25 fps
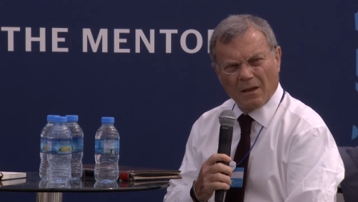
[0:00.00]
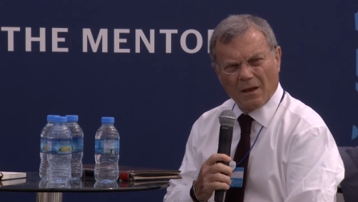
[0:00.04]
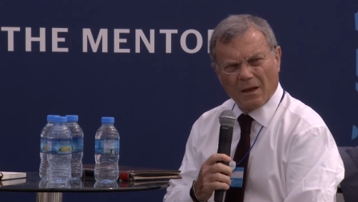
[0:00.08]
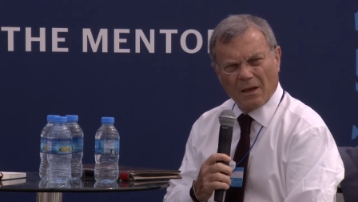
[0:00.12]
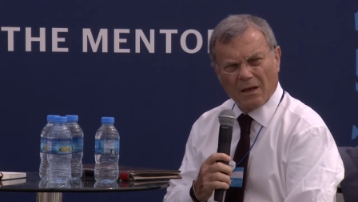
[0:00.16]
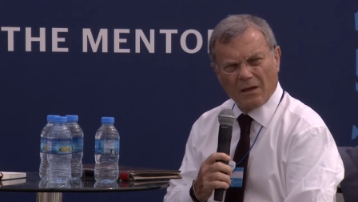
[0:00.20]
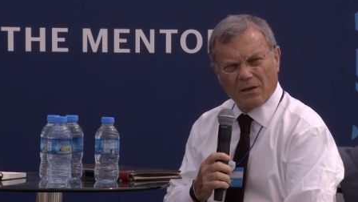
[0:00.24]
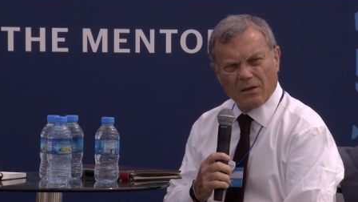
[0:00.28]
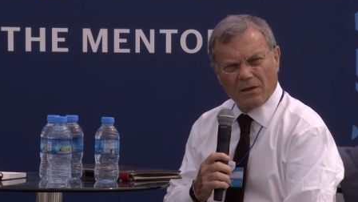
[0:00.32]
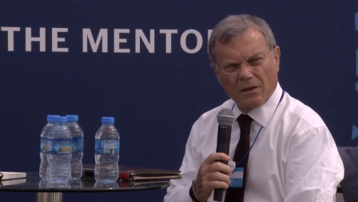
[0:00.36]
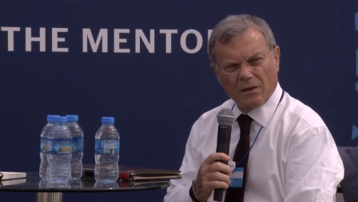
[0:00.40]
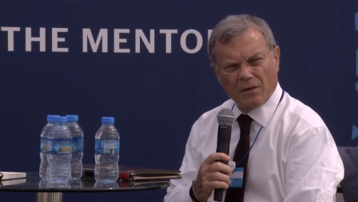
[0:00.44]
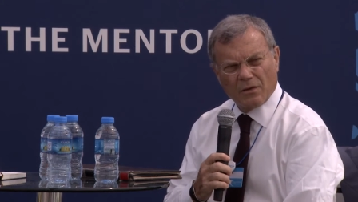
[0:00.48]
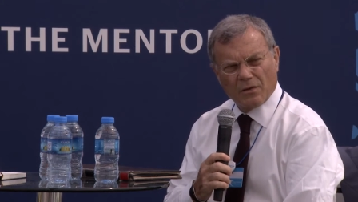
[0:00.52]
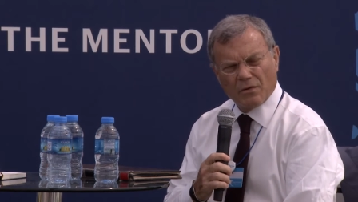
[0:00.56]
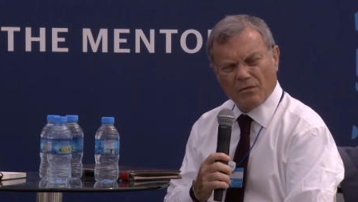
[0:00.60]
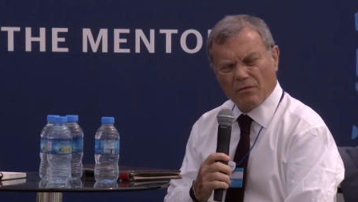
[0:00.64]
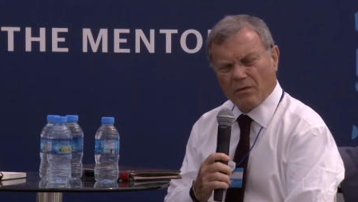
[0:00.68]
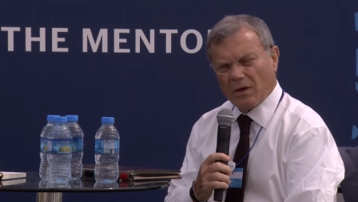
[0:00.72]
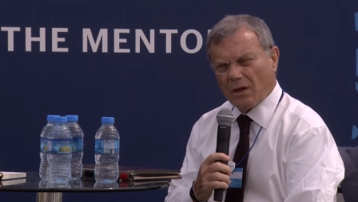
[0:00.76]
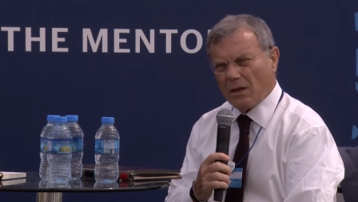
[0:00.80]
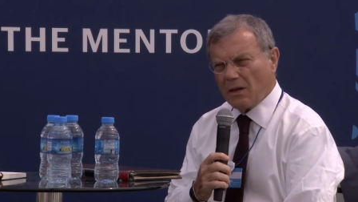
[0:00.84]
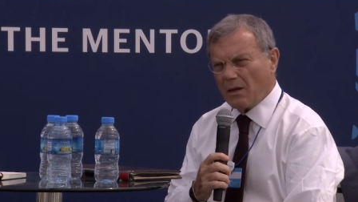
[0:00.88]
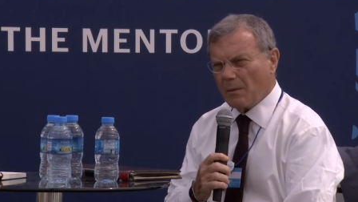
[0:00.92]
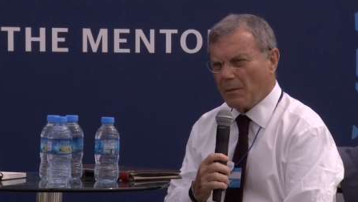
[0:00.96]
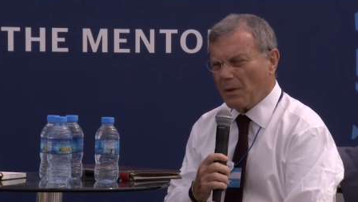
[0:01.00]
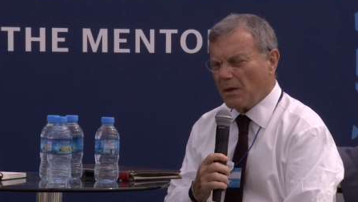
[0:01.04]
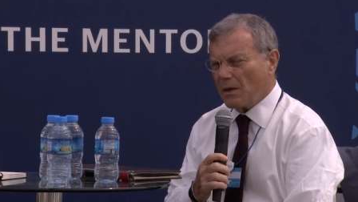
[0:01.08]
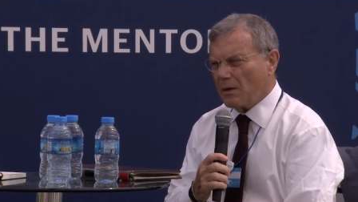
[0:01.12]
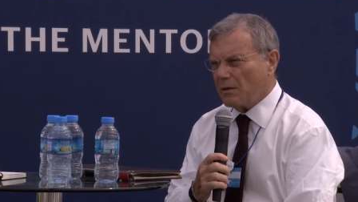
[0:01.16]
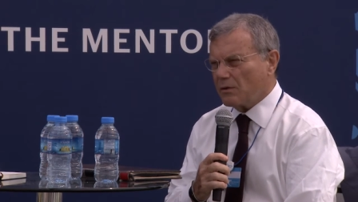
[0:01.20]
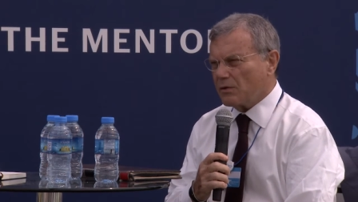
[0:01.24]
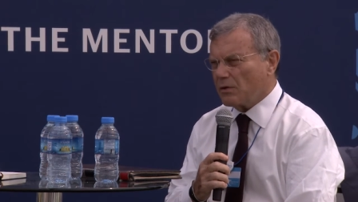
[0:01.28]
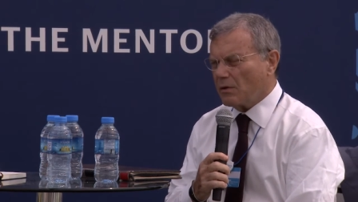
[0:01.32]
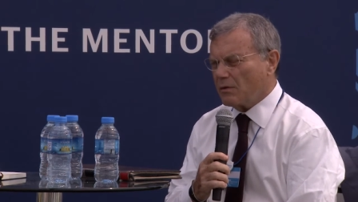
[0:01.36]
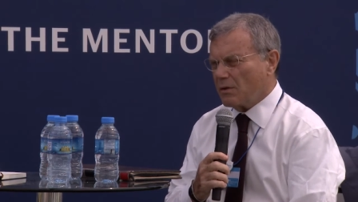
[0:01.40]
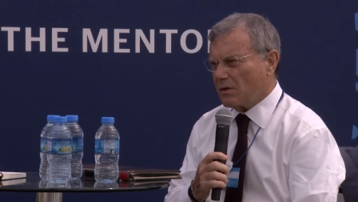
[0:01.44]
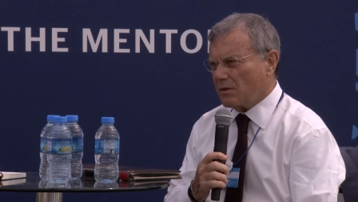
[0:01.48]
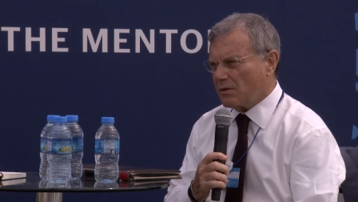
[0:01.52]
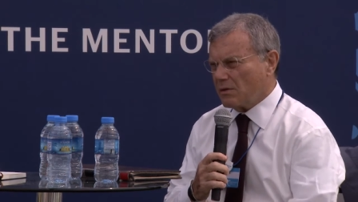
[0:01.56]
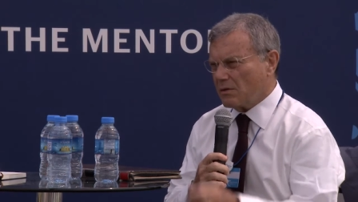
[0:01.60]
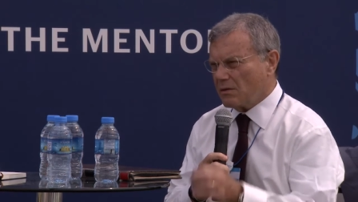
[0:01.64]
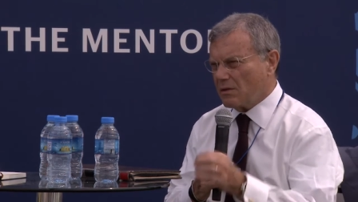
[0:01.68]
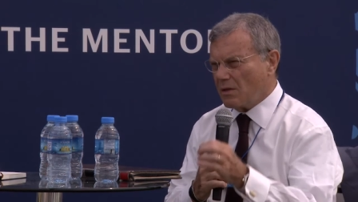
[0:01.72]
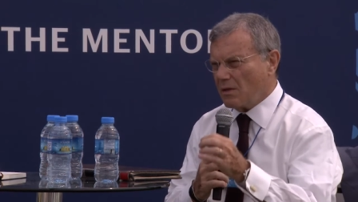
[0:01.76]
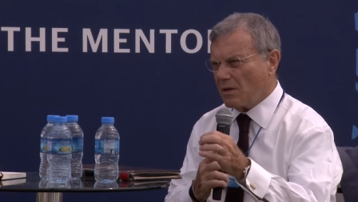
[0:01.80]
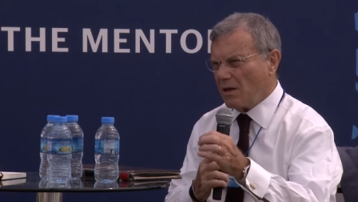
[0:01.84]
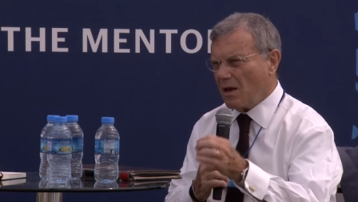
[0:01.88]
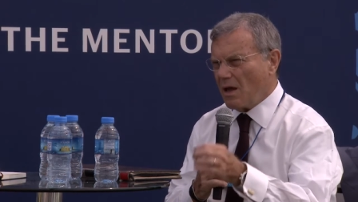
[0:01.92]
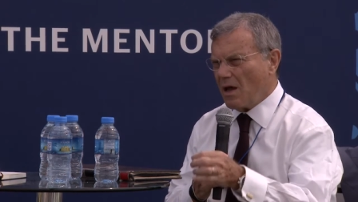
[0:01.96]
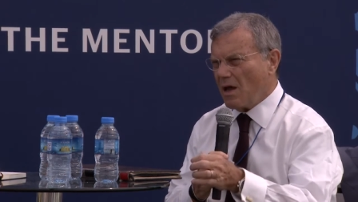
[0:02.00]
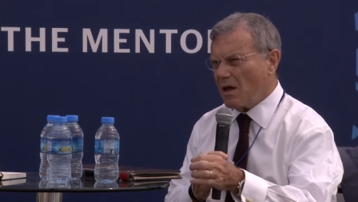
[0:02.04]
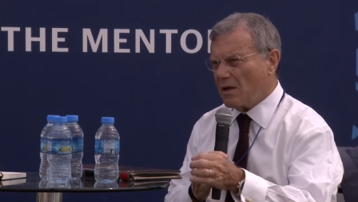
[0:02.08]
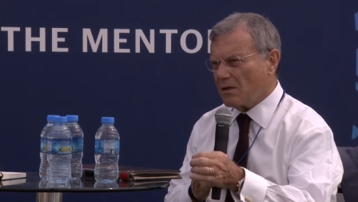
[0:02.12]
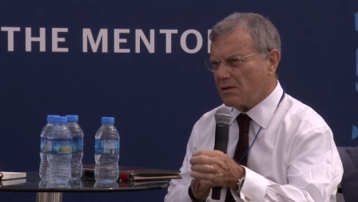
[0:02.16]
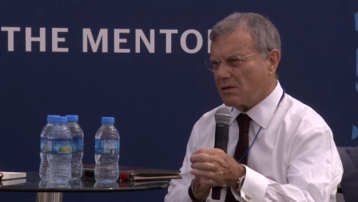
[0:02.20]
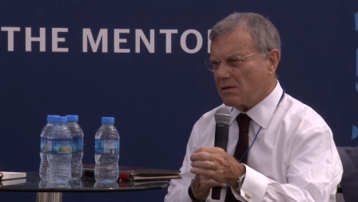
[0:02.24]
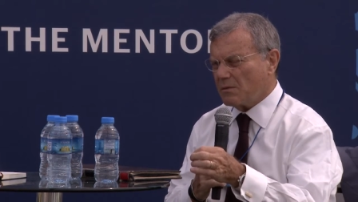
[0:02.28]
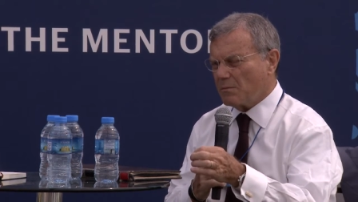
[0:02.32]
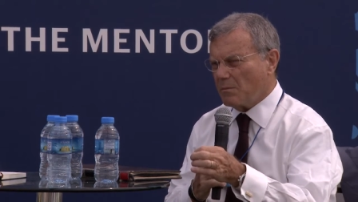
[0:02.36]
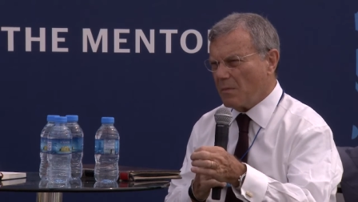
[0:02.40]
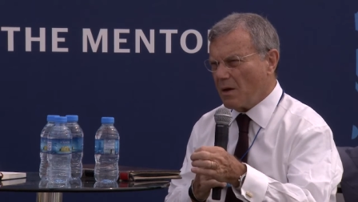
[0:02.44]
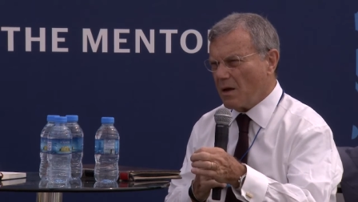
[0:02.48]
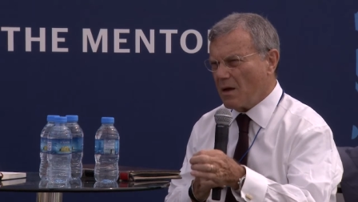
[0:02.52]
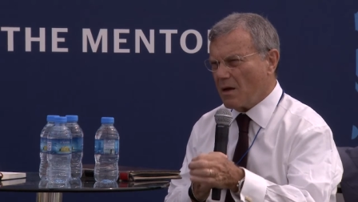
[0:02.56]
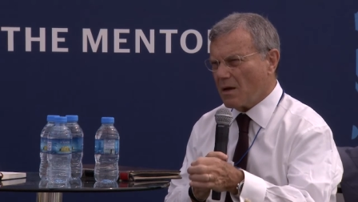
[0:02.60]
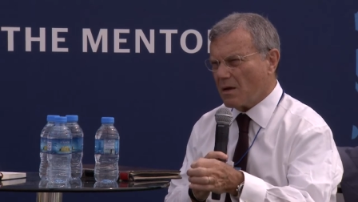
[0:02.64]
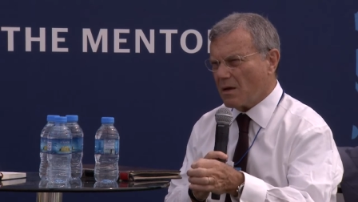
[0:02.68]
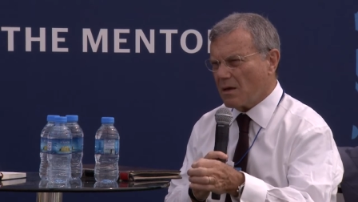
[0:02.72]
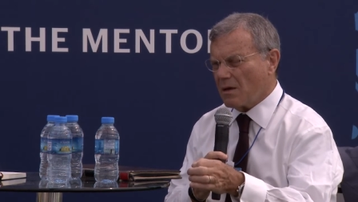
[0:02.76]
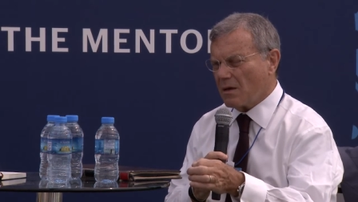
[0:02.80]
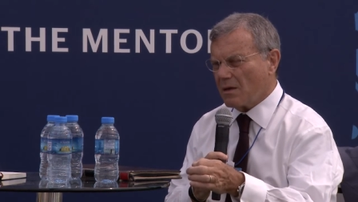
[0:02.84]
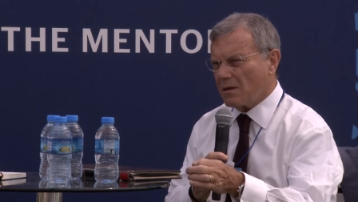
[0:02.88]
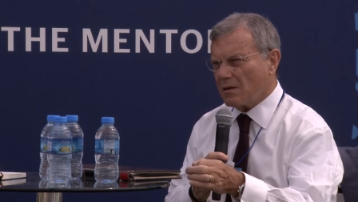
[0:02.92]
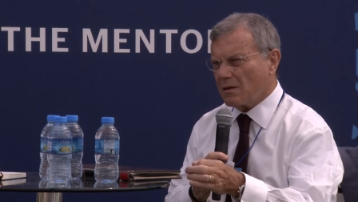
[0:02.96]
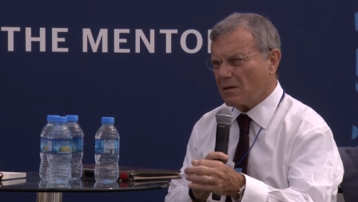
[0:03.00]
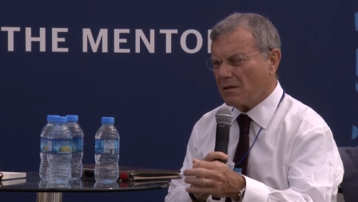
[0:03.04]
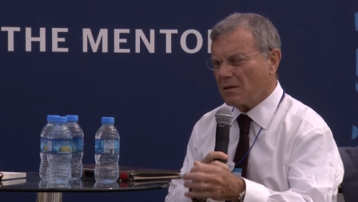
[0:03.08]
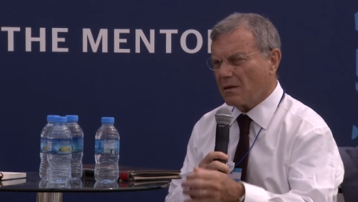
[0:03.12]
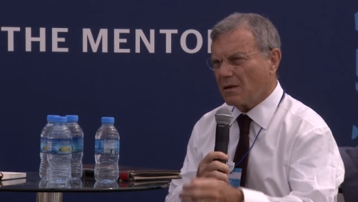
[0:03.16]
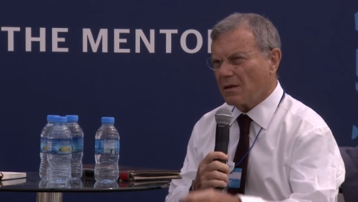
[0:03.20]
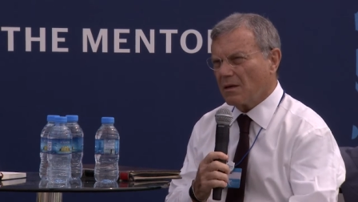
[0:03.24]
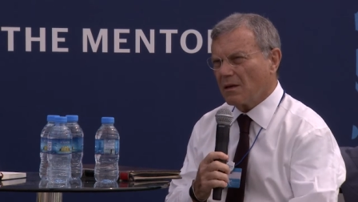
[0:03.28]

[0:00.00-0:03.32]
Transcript: 83 million. So this is the last market,